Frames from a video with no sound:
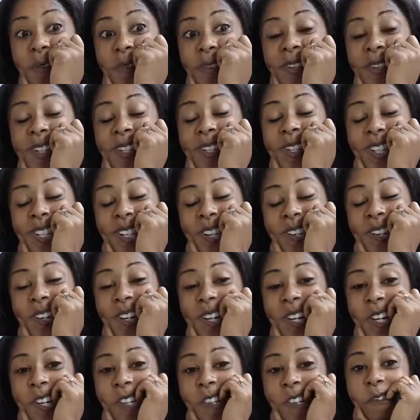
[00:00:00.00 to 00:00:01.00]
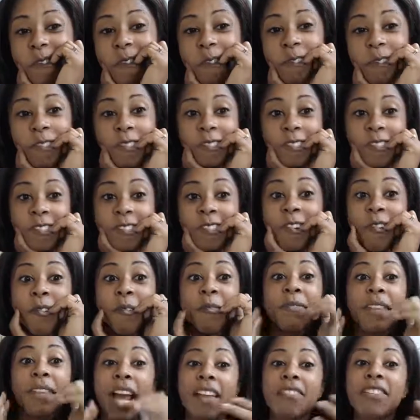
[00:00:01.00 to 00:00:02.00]
It's serious.
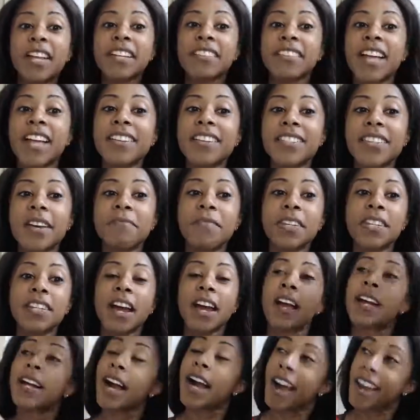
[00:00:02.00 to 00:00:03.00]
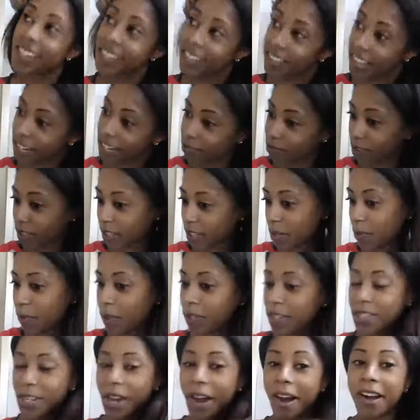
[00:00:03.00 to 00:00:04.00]
And like that's something that I kind of like really
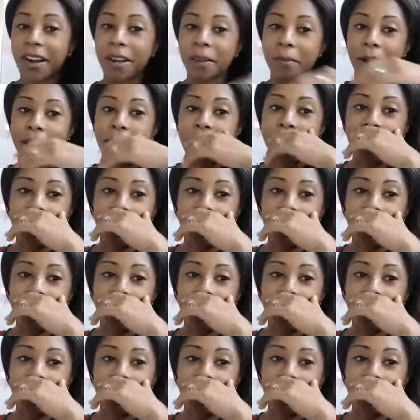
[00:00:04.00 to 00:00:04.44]
want to talk about.